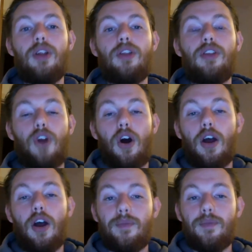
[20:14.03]
the
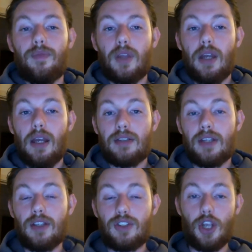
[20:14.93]
diet has
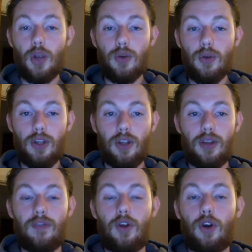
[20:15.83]
showed that
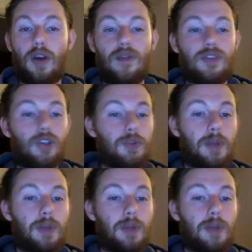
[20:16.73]
they've got great results.